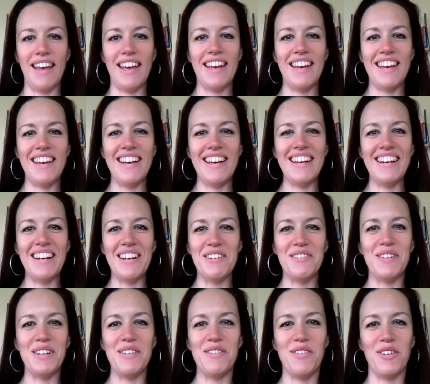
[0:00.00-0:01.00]
Hey
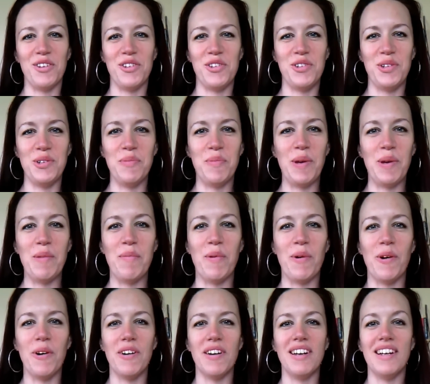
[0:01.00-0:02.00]
lovely Flosstube
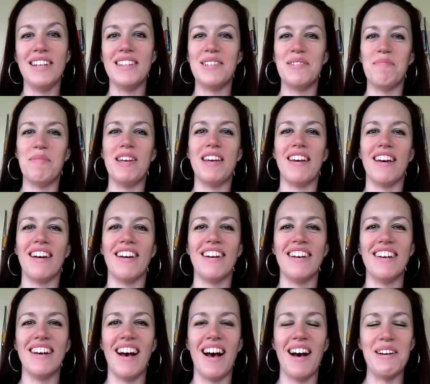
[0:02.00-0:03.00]
people, it's
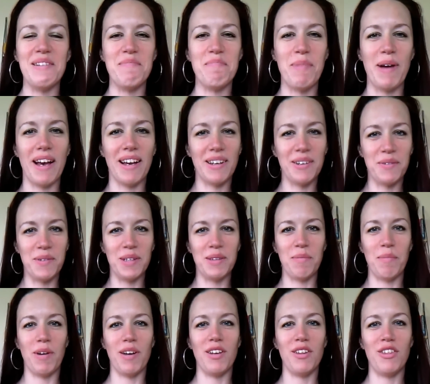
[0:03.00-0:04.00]
Mika. I'm back
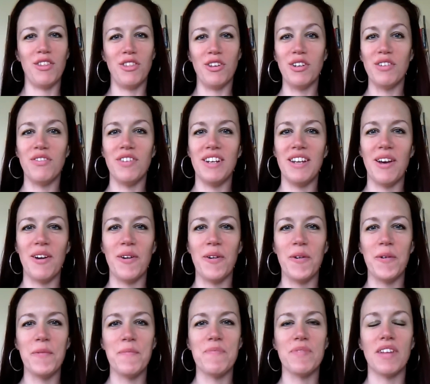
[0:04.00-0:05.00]
with my third
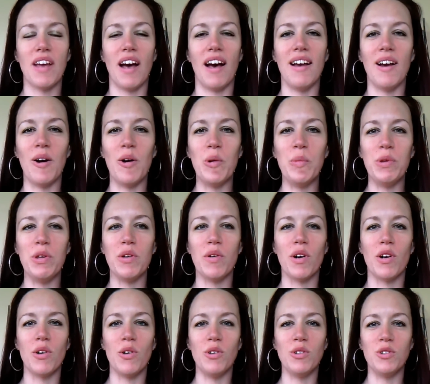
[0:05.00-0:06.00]
video. I hope
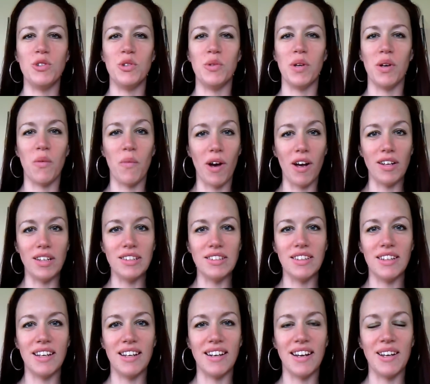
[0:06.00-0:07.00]
you are all doing
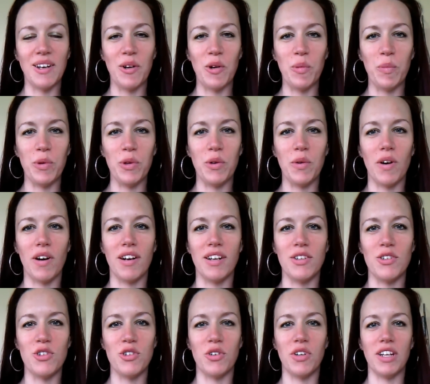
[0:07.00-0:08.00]
well and I hope you are
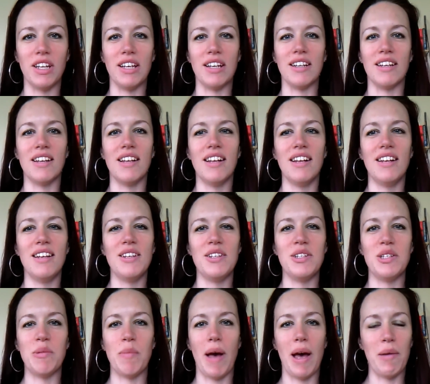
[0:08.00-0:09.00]
enjoying
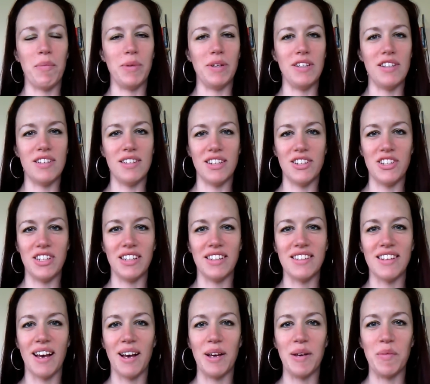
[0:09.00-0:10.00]
some happy
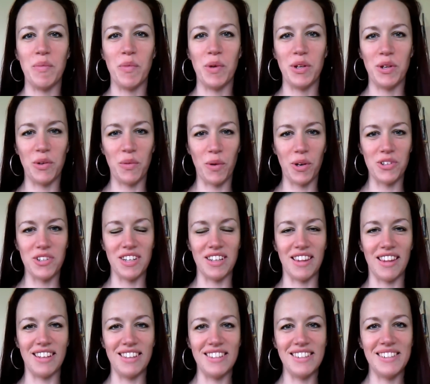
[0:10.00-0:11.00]
stitching time when you're
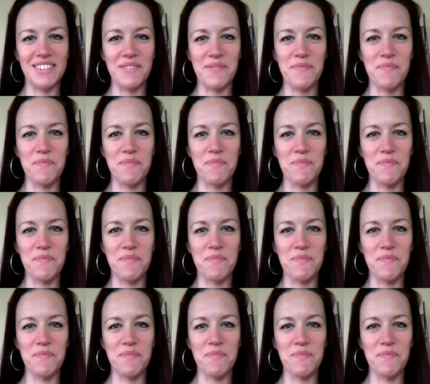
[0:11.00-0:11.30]
watching this.